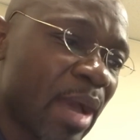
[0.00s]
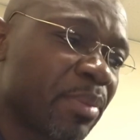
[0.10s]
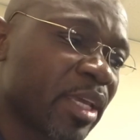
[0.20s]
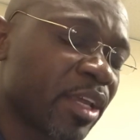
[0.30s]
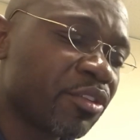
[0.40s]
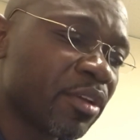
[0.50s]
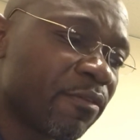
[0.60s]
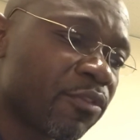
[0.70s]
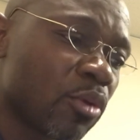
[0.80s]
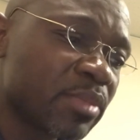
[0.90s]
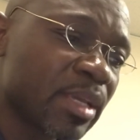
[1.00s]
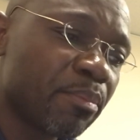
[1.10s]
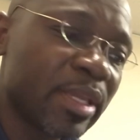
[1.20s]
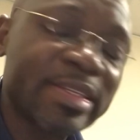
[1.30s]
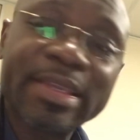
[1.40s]
applicant from
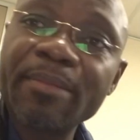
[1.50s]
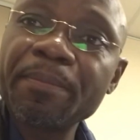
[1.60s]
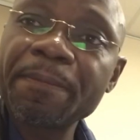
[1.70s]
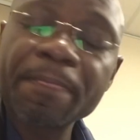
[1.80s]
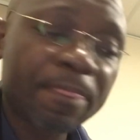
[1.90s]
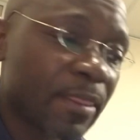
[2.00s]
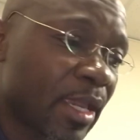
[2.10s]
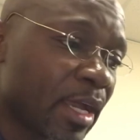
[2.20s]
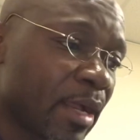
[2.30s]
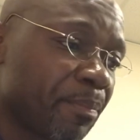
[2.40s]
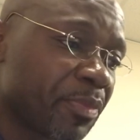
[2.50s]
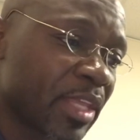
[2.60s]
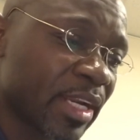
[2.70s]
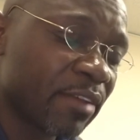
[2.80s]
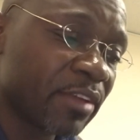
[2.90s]
submitting the
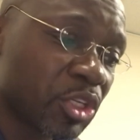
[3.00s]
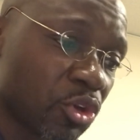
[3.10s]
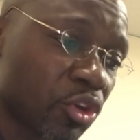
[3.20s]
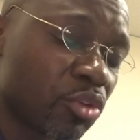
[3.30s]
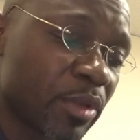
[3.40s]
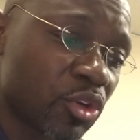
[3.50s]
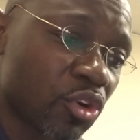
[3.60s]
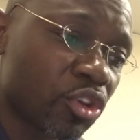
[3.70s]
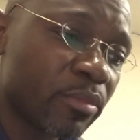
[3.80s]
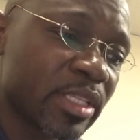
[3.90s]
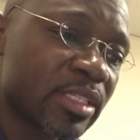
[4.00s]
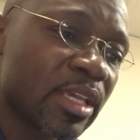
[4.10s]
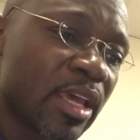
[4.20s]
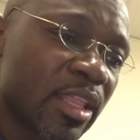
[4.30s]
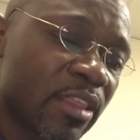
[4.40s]
relevant document or documents.
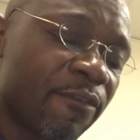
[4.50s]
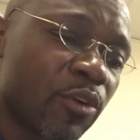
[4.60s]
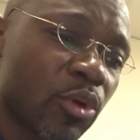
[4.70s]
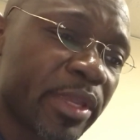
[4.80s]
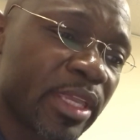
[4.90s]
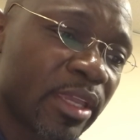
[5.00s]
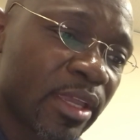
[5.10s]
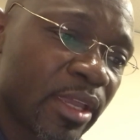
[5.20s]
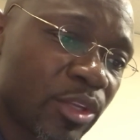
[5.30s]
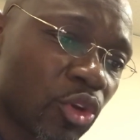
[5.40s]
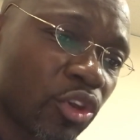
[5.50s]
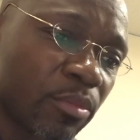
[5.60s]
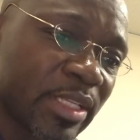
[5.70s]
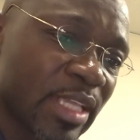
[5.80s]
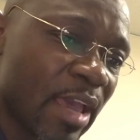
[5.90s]
The following
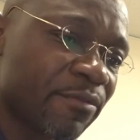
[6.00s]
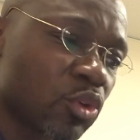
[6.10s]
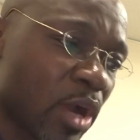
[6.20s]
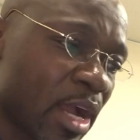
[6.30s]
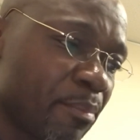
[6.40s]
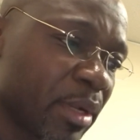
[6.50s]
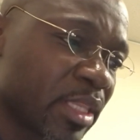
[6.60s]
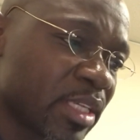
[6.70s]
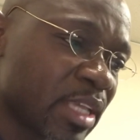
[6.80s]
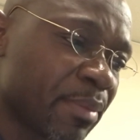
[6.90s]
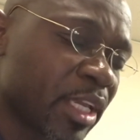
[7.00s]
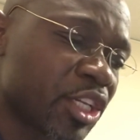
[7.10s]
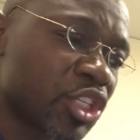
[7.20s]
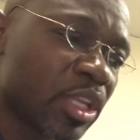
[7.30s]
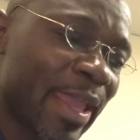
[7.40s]
documents have to accompany this
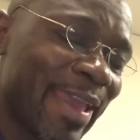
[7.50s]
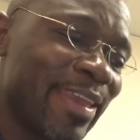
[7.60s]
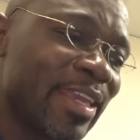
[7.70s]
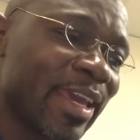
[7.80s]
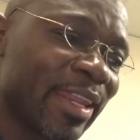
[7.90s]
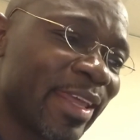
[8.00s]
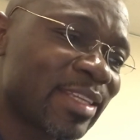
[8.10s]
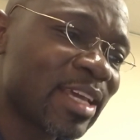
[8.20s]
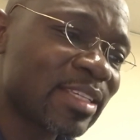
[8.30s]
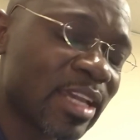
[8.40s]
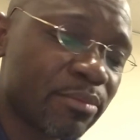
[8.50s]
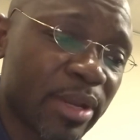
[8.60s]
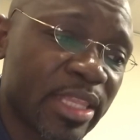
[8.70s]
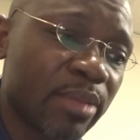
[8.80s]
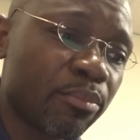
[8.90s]
application: A letter signed
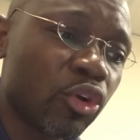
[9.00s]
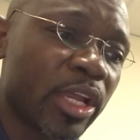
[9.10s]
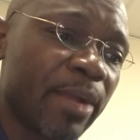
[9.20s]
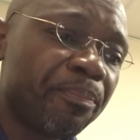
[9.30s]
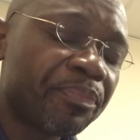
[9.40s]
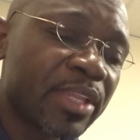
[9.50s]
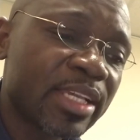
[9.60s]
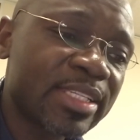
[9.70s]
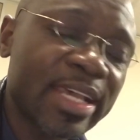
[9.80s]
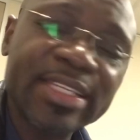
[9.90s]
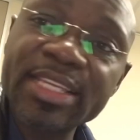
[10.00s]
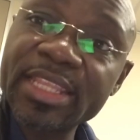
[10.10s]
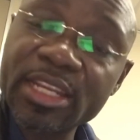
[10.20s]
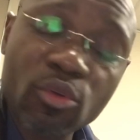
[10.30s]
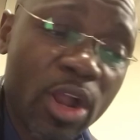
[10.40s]
by the employer citing the
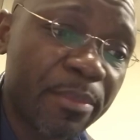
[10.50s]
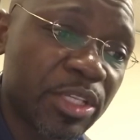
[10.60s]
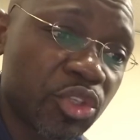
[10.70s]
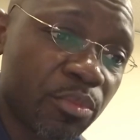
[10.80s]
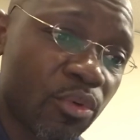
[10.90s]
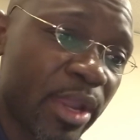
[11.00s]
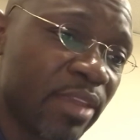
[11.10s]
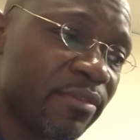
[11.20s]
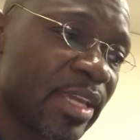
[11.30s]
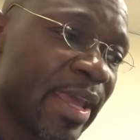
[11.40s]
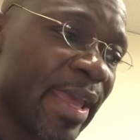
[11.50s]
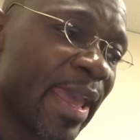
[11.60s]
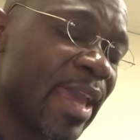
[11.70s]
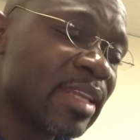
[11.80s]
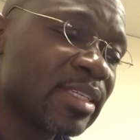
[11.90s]
requirements to be waived
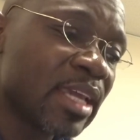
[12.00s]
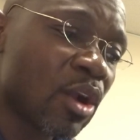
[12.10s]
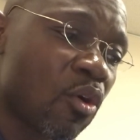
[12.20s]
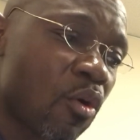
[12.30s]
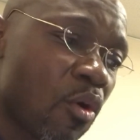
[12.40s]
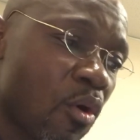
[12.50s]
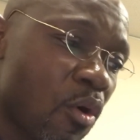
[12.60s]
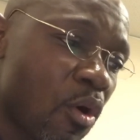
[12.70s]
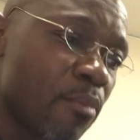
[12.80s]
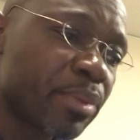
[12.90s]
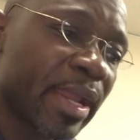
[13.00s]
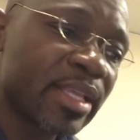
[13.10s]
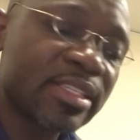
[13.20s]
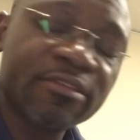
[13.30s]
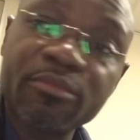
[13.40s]
and a
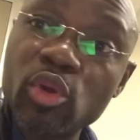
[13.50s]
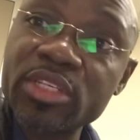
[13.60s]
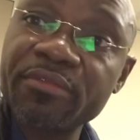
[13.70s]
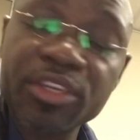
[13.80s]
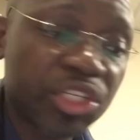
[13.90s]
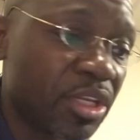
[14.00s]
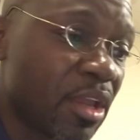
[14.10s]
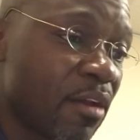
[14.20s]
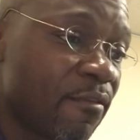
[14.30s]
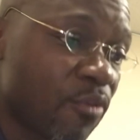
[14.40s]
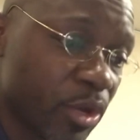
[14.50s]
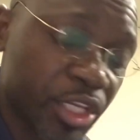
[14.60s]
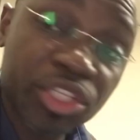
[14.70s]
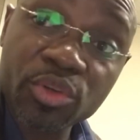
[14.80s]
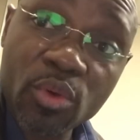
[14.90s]
comprehensive motivation for
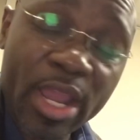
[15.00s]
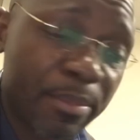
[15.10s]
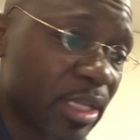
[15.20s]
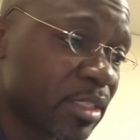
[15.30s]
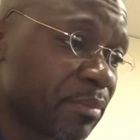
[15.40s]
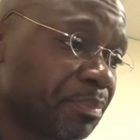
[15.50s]
each requirement.